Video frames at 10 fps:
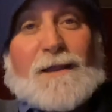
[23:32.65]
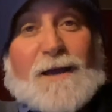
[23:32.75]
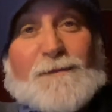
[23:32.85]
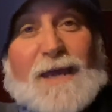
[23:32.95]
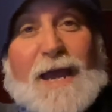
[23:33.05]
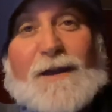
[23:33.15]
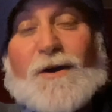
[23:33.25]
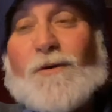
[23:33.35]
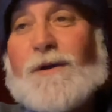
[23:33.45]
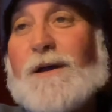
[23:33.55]
I like
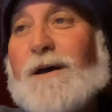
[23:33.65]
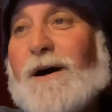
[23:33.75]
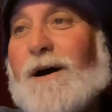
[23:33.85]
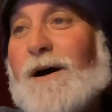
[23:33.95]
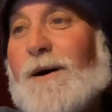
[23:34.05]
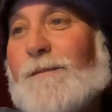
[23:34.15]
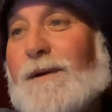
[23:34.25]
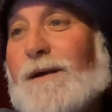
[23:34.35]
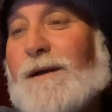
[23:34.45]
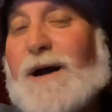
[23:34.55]
piano, um,
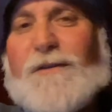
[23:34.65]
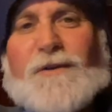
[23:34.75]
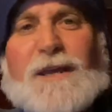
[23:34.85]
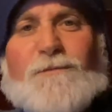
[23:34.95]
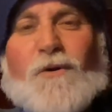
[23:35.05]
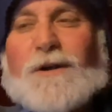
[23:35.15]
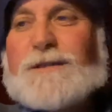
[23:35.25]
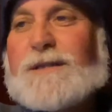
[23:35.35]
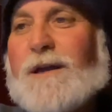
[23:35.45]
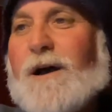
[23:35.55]
other
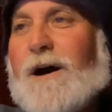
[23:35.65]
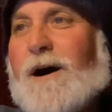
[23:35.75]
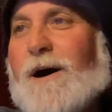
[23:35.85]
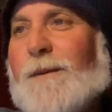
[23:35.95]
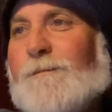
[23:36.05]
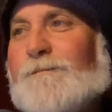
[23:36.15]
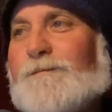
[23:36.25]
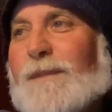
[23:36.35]
keyboards. Um,